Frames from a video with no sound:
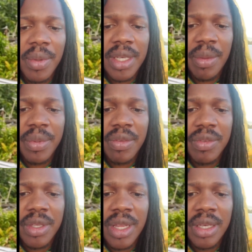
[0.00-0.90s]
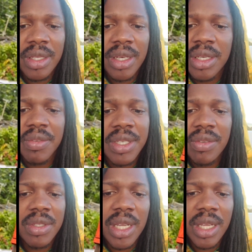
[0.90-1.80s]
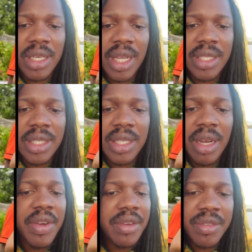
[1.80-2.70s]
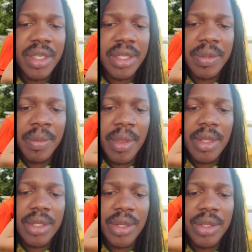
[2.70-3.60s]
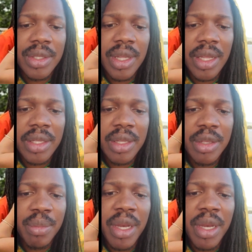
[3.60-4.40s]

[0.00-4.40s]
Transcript: government up your feet, then you don't need to thief it again because it already free. So it it,